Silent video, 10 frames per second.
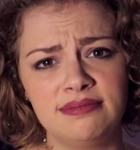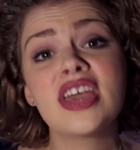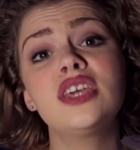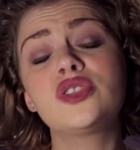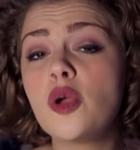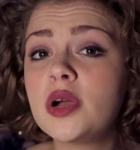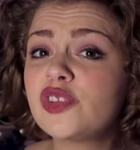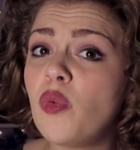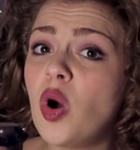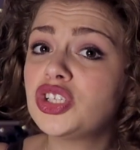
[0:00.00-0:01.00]
Thank you so
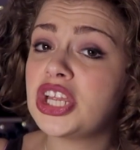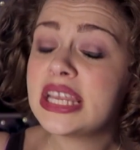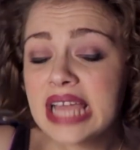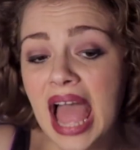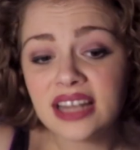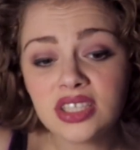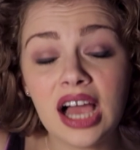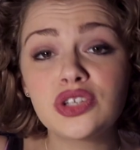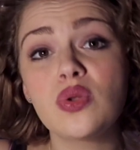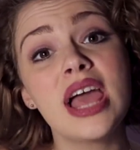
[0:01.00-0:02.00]
much for watching and
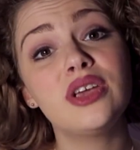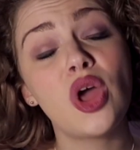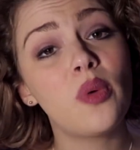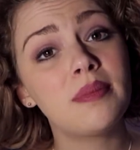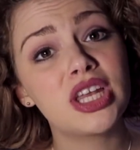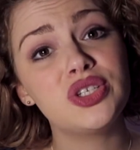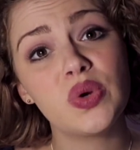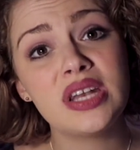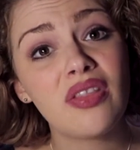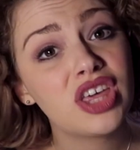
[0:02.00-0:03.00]
I shall let you know I'm gonna
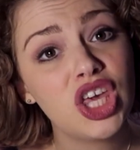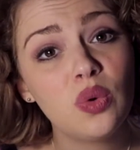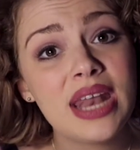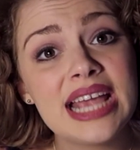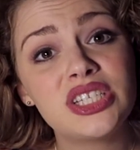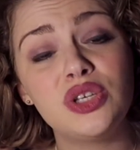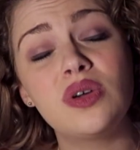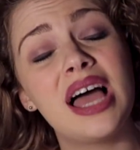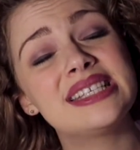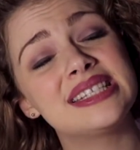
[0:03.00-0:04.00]
do another Q&A so you
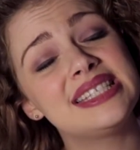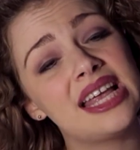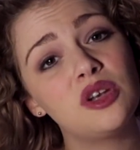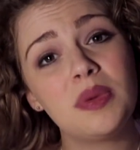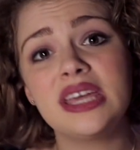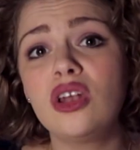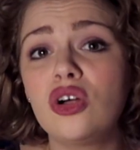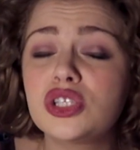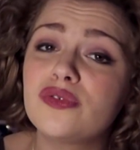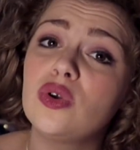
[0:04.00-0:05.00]
guys can send me in
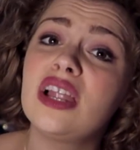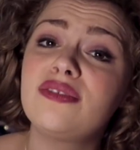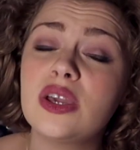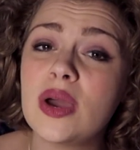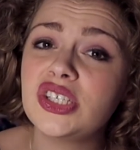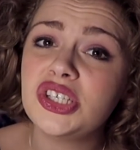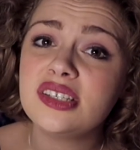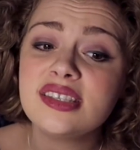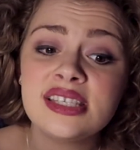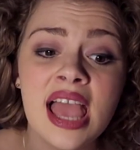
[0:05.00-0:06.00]
lots of your lovely
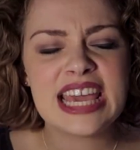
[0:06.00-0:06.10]
questions.